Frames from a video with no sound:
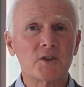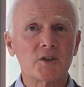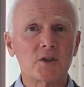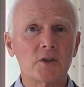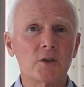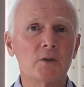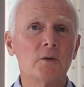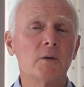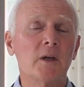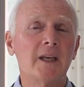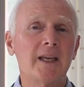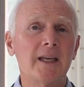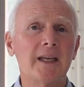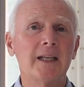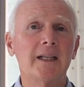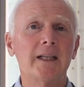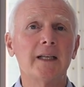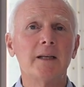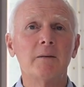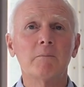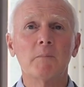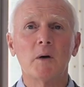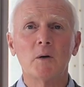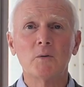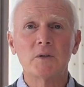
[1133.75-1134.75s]
to
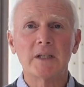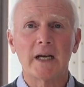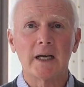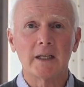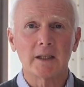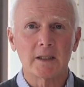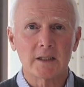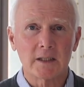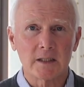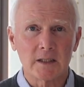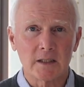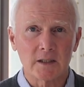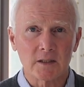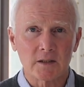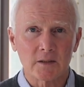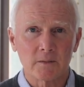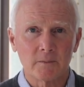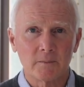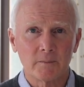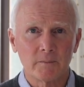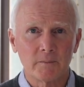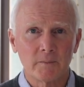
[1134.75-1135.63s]
healing modalities.